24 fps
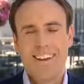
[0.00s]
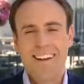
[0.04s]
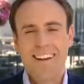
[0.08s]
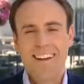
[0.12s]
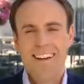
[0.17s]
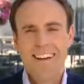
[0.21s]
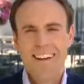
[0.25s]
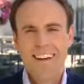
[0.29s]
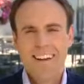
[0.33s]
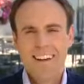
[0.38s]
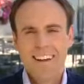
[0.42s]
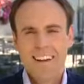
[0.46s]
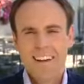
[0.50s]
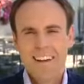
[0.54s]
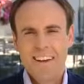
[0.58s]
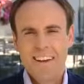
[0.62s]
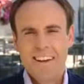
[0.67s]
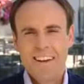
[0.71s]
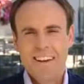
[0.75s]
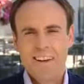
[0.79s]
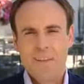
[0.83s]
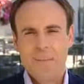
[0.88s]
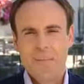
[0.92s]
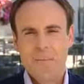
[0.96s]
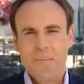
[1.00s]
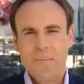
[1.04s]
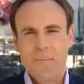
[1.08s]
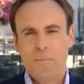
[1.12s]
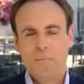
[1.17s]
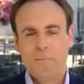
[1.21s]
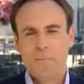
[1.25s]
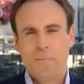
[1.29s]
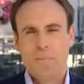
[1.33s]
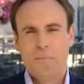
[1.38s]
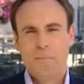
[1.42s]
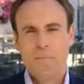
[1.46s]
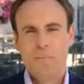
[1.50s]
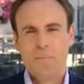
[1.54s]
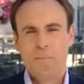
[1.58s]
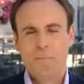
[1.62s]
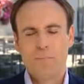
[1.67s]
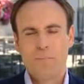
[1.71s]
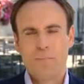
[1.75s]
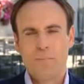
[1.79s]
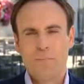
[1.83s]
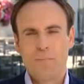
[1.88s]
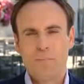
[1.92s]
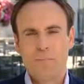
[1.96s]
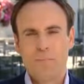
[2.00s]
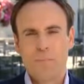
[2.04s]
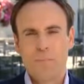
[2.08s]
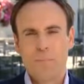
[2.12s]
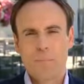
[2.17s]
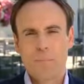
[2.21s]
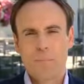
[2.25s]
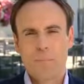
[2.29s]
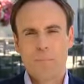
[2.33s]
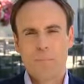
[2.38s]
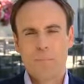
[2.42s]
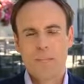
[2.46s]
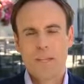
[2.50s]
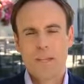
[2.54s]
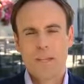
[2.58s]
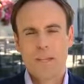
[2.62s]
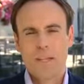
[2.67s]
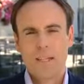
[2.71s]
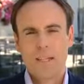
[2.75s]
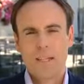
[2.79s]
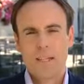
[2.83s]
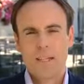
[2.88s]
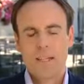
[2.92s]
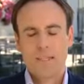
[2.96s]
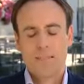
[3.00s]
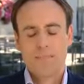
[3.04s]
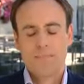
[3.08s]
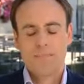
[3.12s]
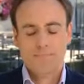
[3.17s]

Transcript: The person shown says nothing.